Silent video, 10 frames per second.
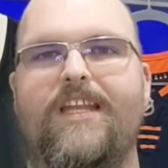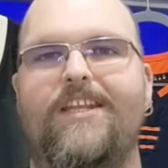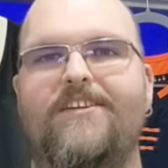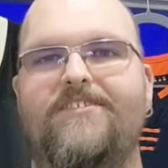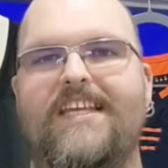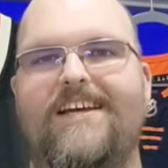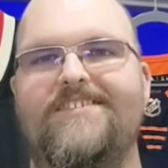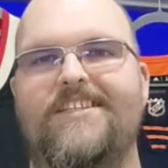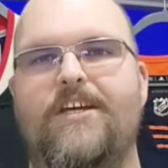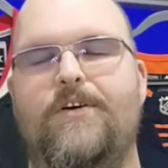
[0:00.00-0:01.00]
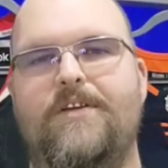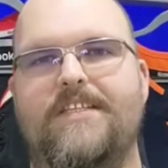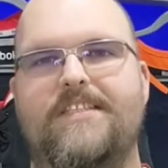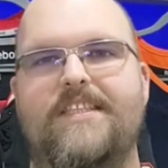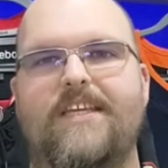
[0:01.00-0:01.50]
Windows, how's it going?
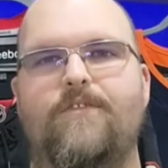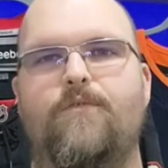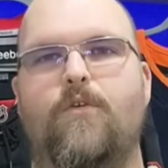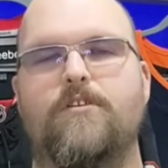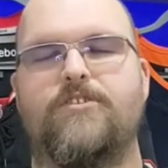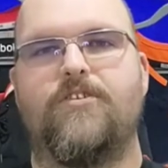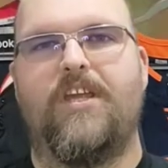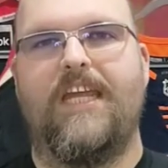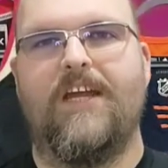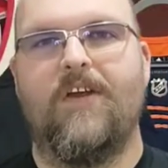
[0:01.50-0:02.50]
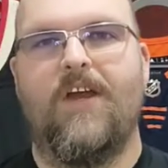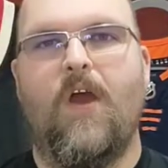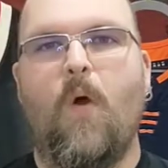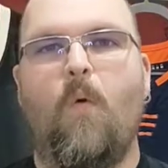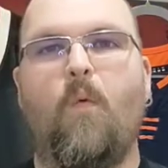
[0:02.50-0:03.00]
It's the Enforcer here
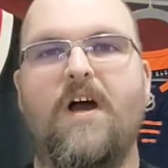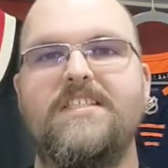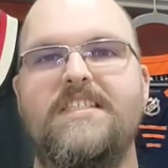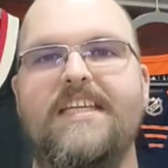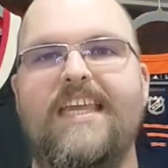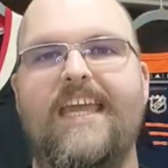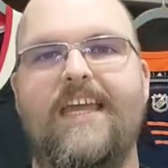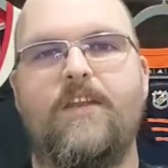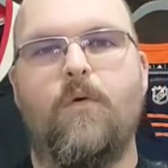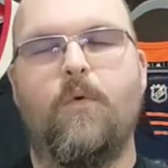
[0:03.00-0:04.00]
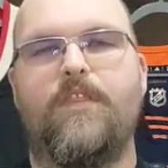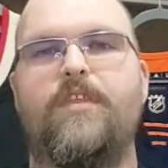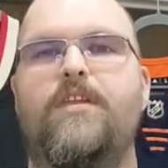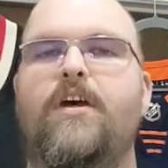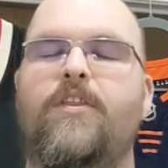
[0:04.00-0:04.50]
once again with
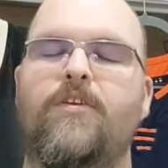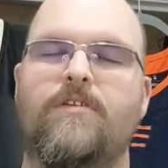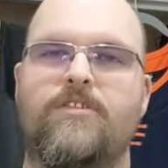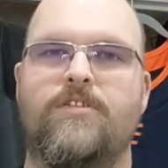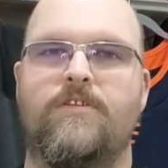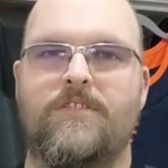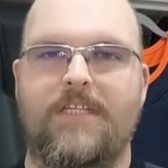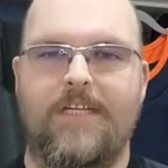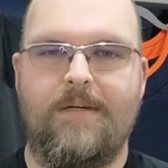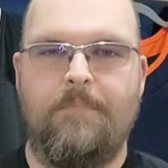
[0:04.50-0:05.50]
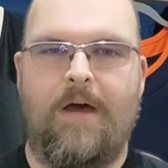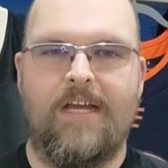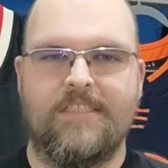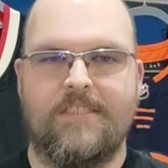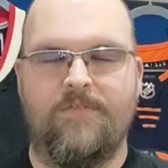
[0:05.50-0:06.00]
another jersey
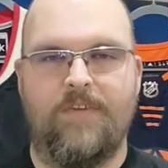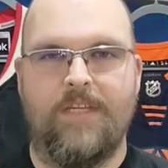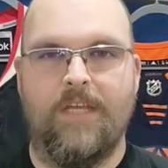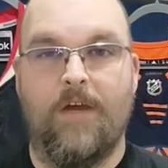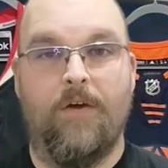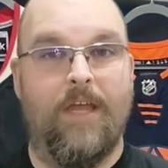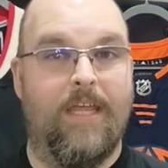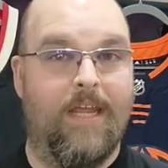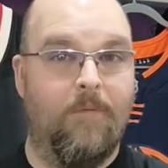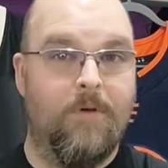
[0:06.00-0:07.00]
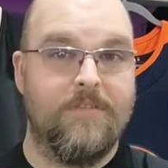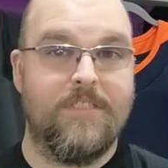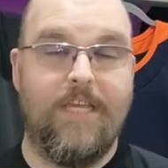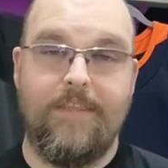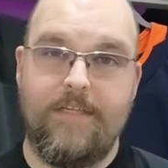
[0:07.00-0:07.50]
unboxing video. And I will
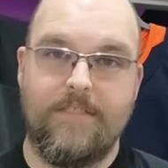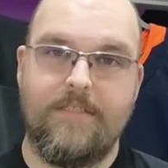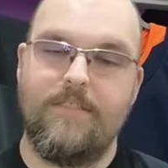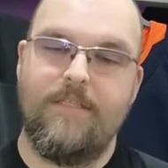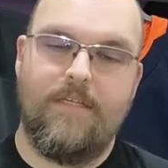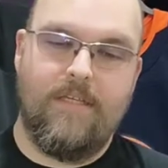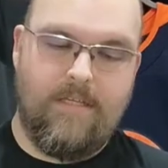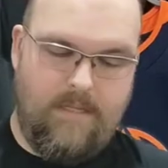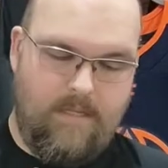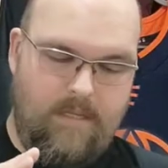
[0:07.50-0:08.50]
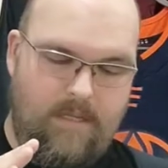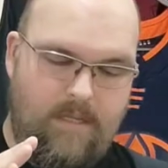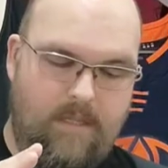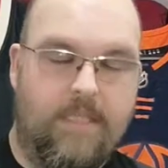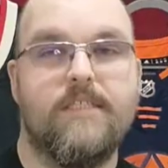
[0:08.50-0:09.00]
say this,
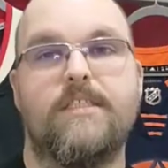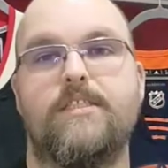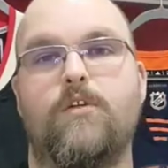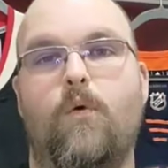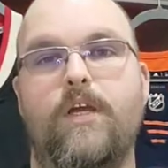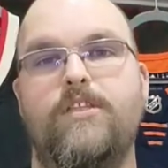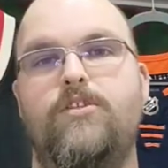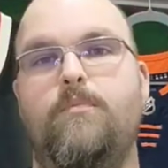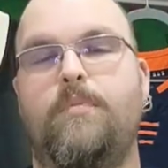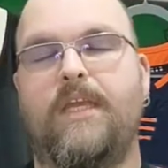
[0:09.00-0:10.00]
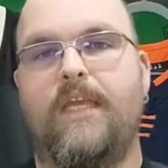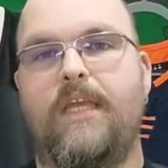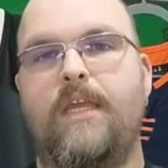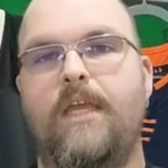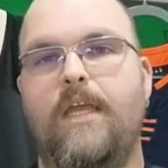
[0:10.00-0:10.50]
this is going to
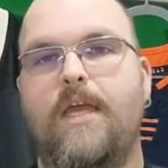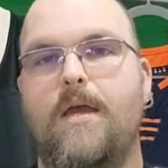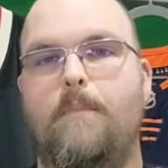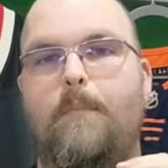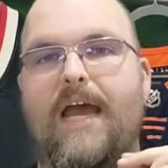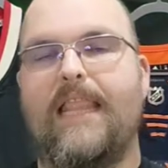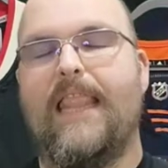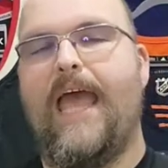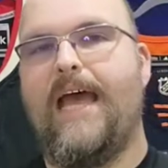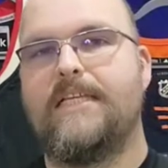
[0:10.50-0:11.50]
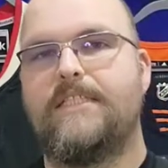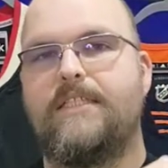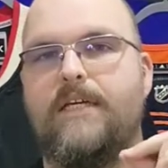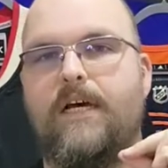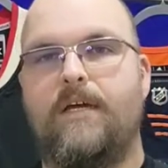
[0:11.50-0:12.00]
be my
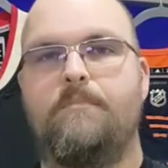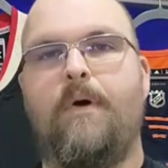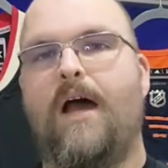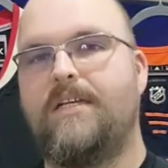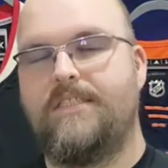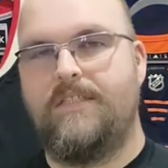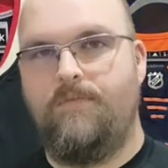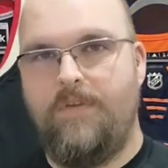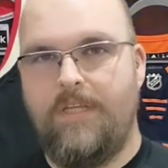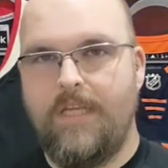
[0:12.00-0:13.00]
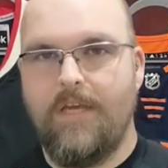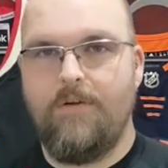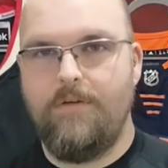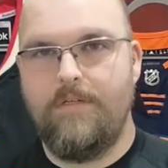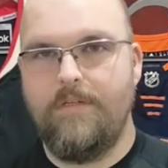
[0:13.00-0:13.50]
last unboxing video